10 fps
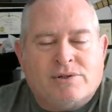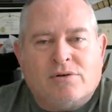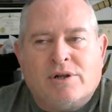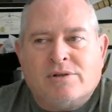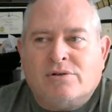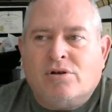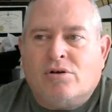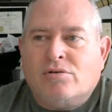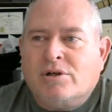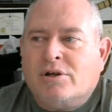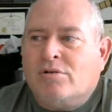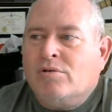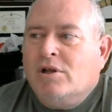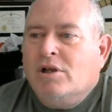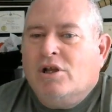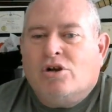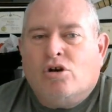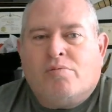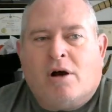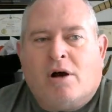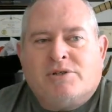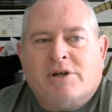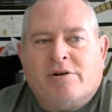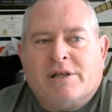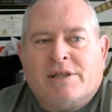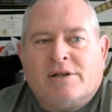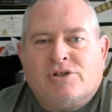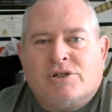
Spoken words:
so that's no problems there or anything.